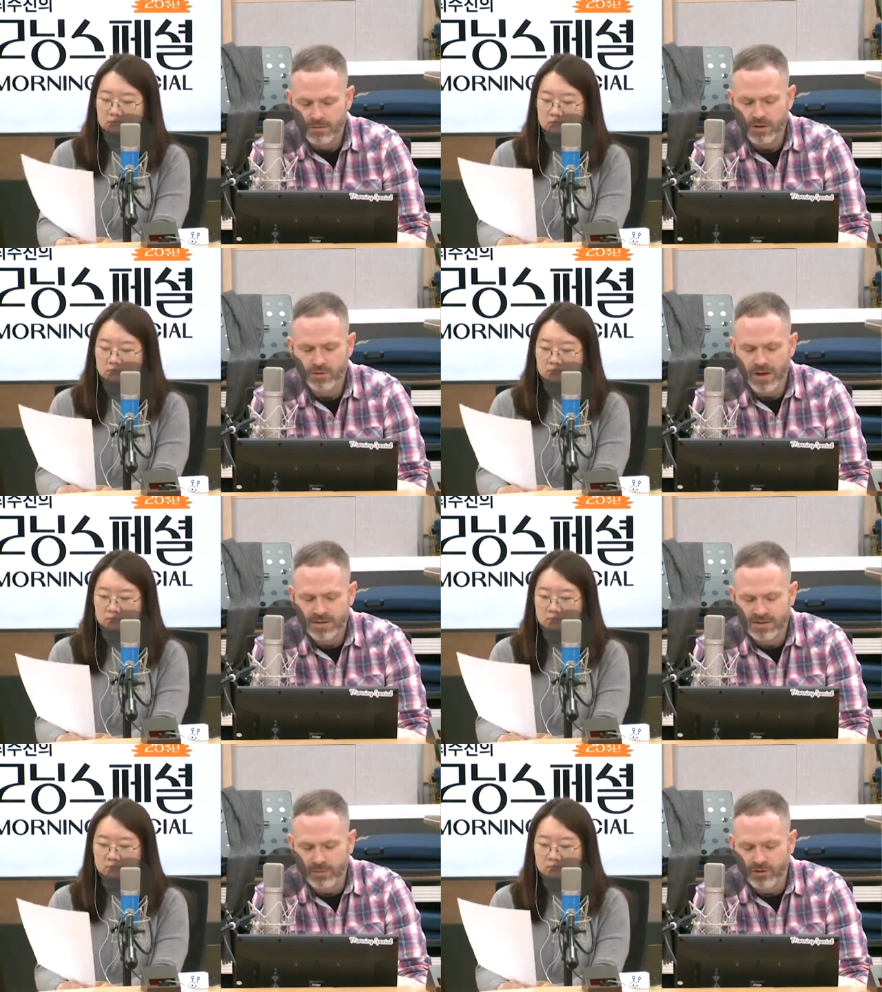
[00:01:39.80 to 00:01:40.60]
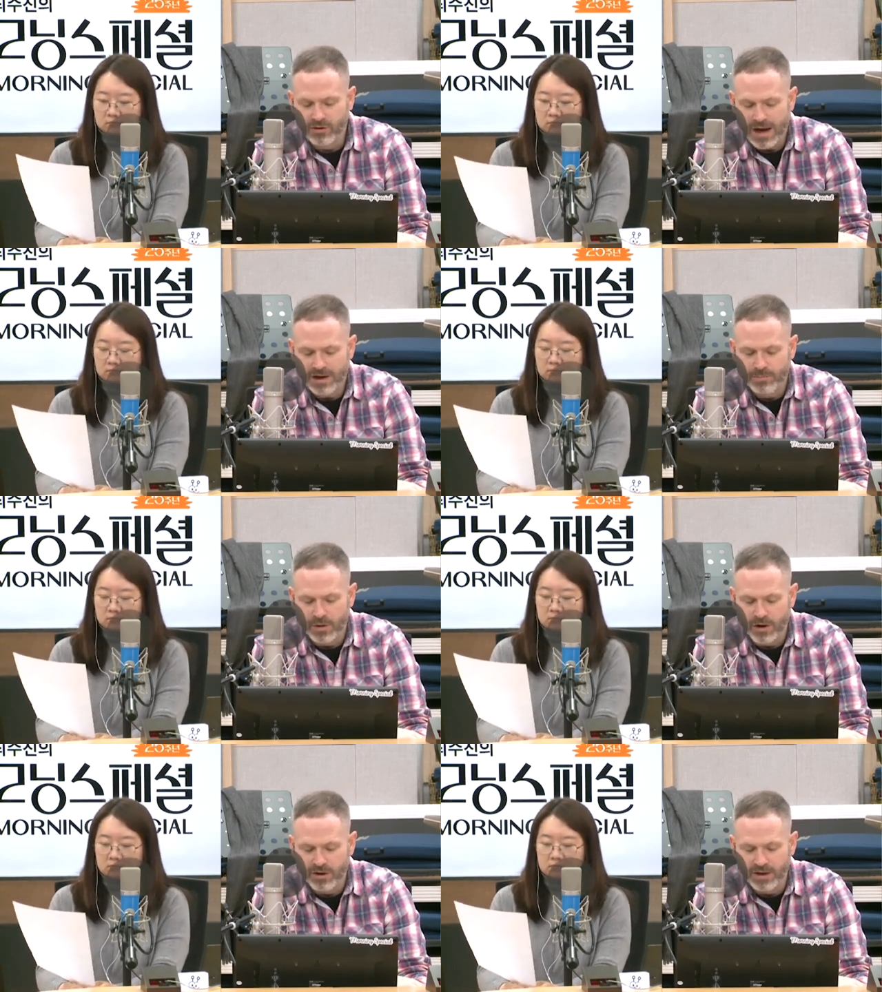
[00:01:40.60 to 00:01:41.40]
Speaker 1: The U S Democratic
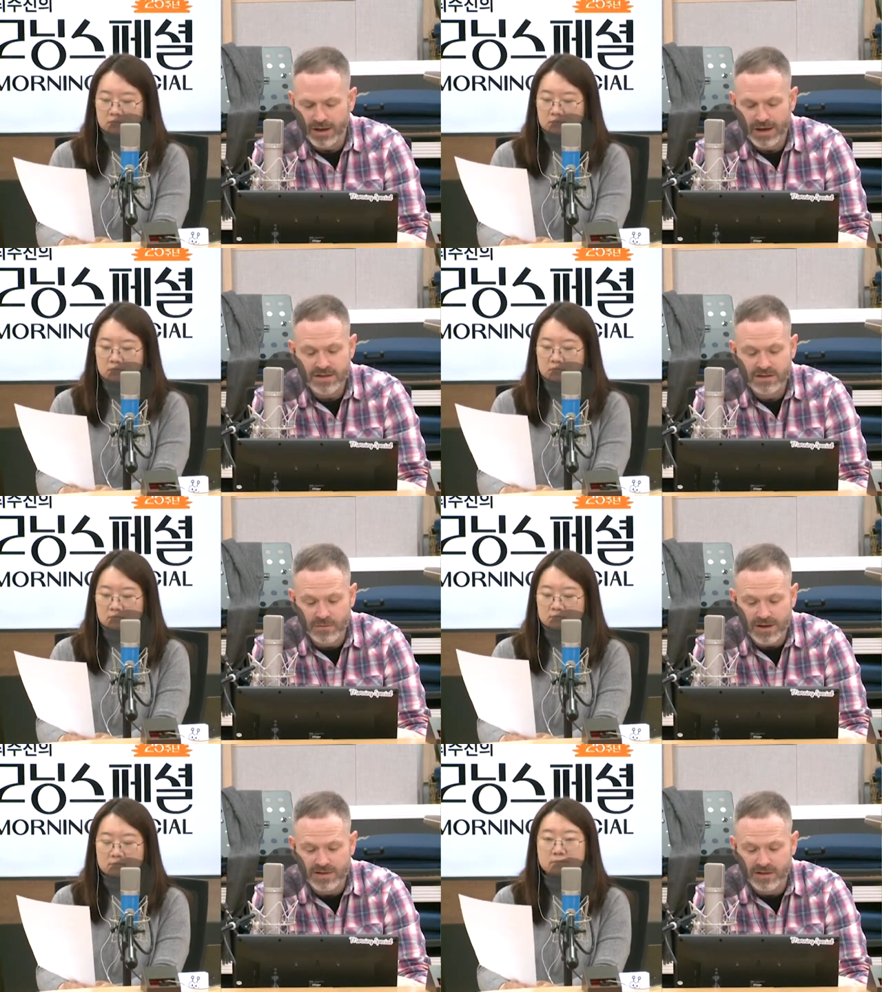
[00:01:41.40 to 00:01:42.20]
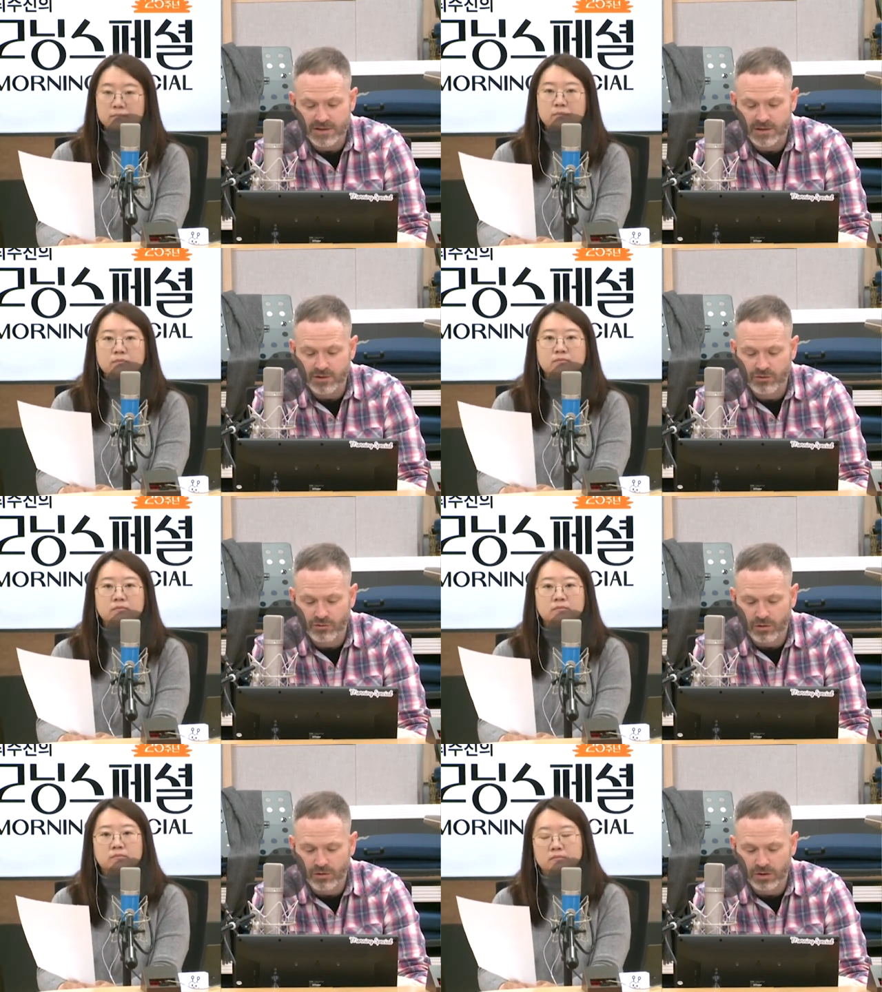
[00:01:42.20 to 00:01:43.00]
Party has cemented its
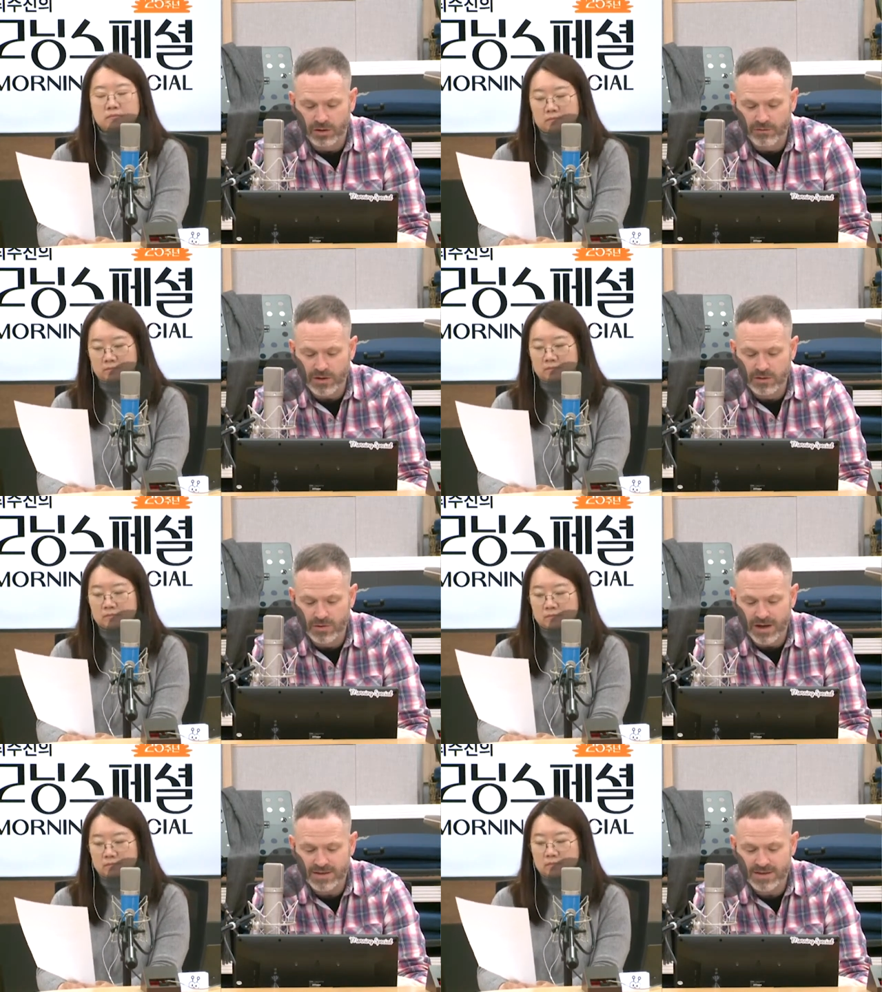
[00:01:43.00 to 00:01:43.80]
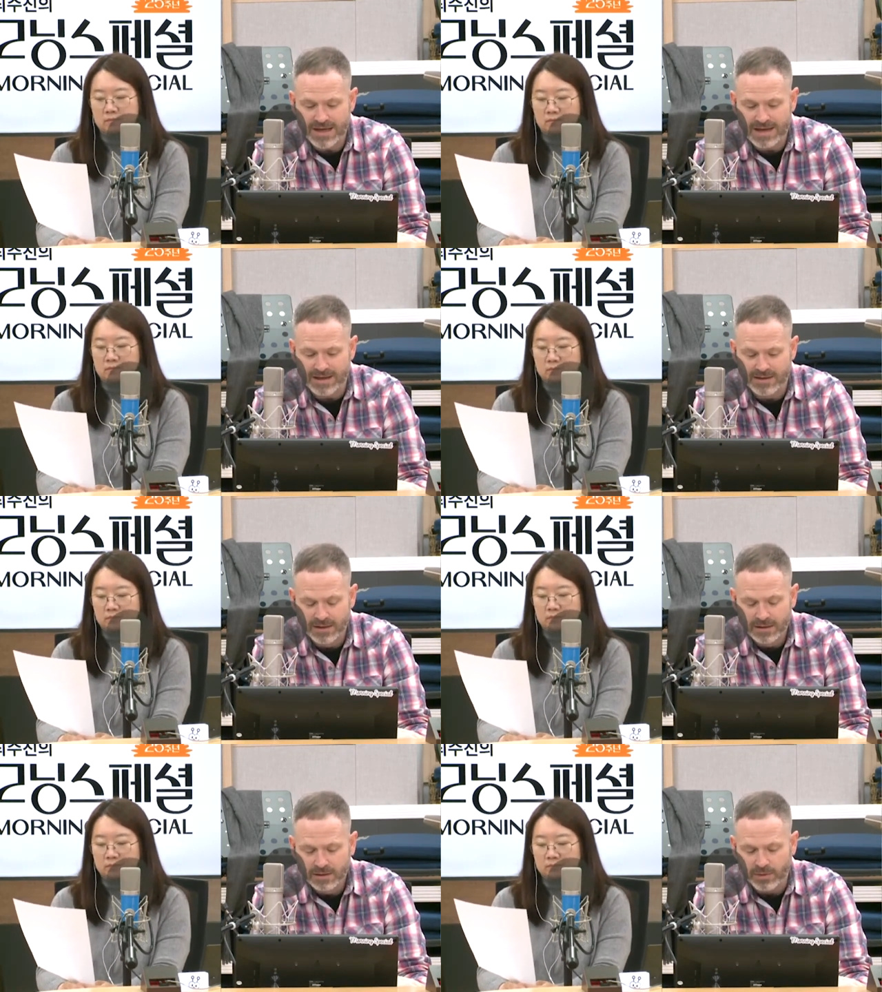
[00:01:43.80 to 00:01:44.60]
control of the U S Senate
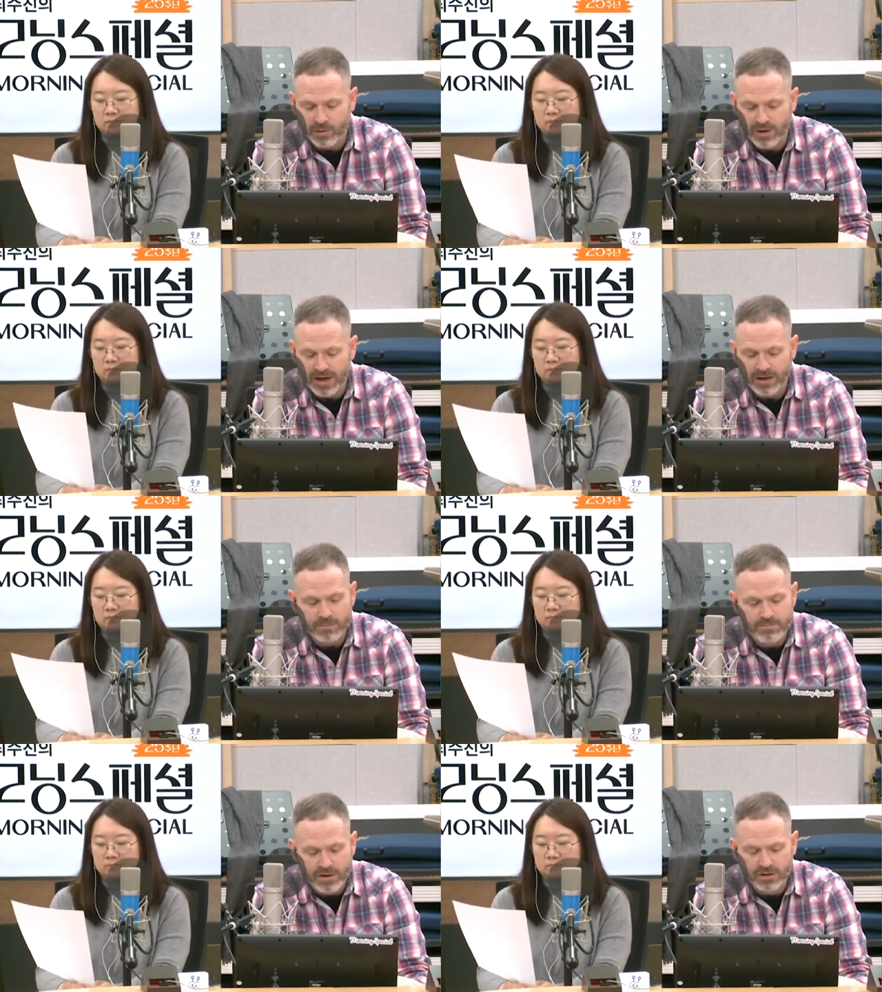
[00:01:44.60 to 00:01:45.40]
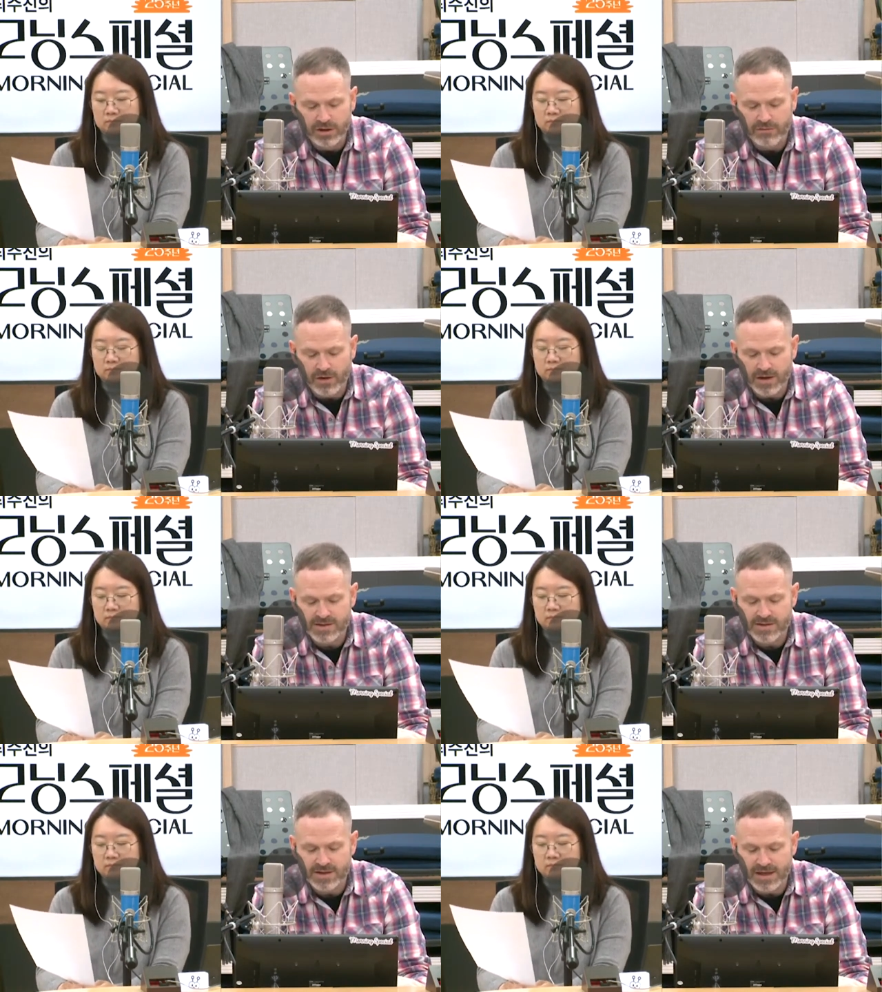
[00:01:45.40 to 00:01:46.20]
by winning a bitterly
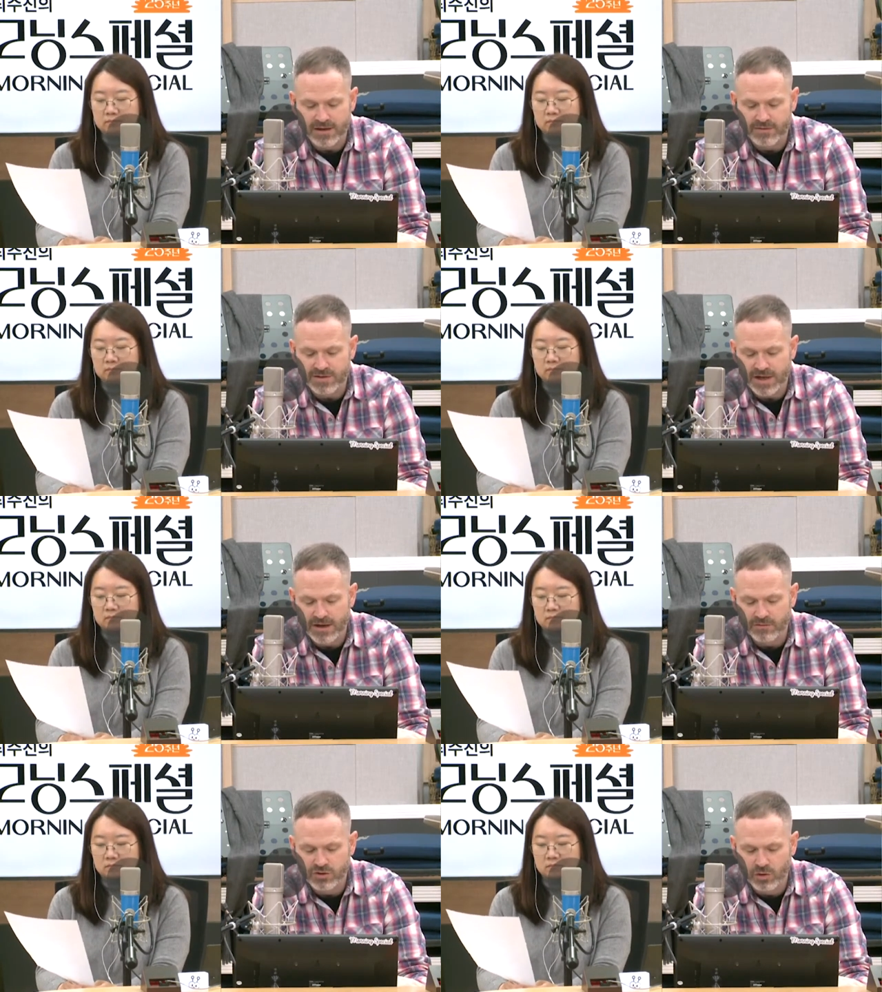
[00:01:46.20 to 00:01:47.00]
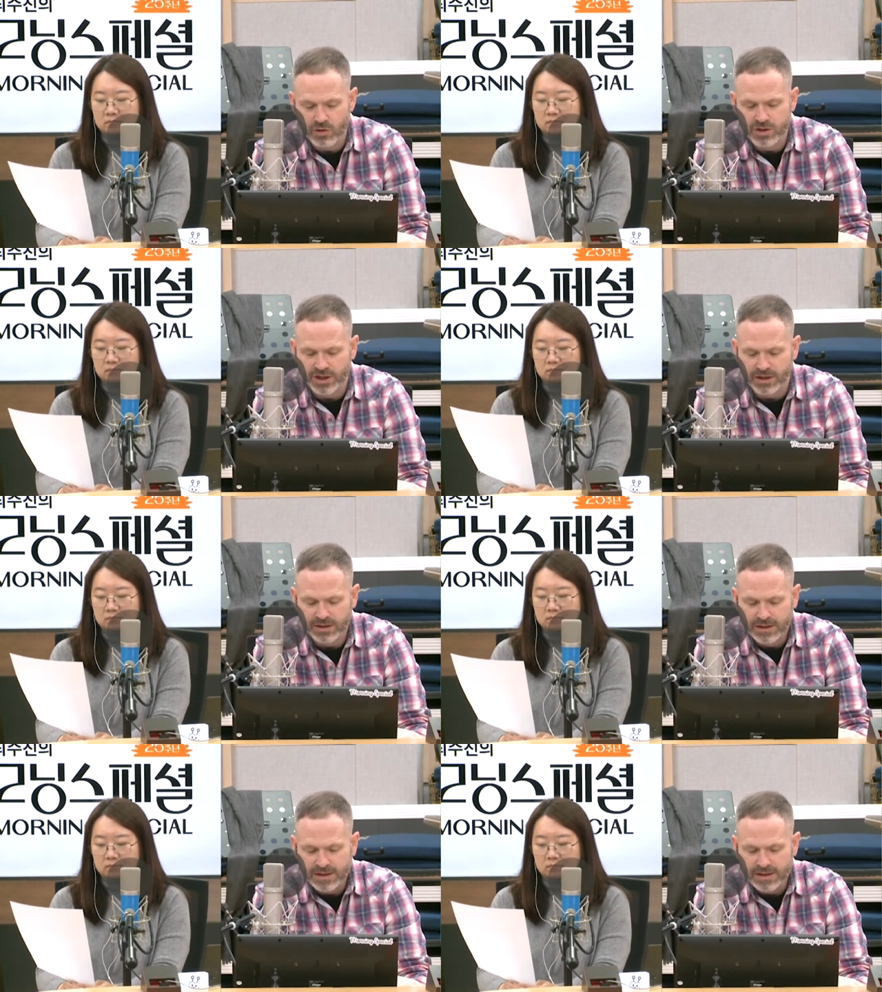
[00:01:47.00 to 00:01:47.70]
fought seat in the state of Georgia,